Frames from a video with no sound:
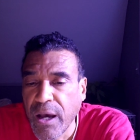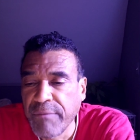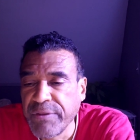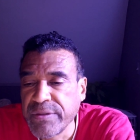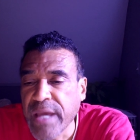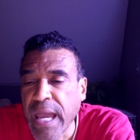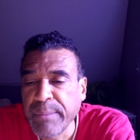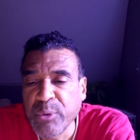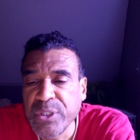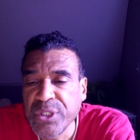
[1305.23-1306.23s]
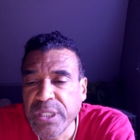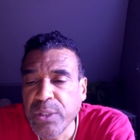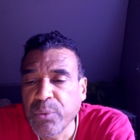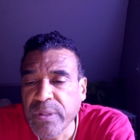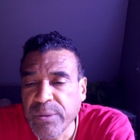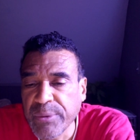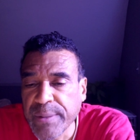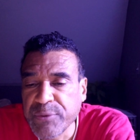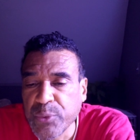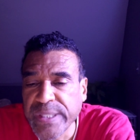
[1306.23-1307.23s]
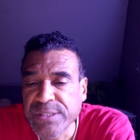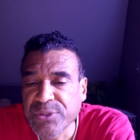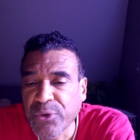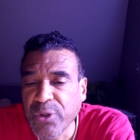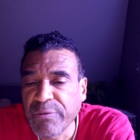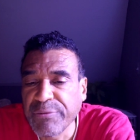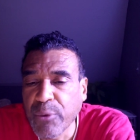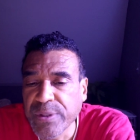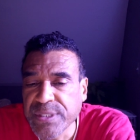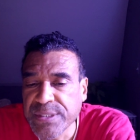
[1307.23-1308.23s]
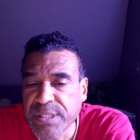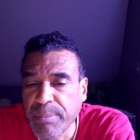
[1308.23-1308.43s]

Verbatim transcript: of the time region equilibrium to external forces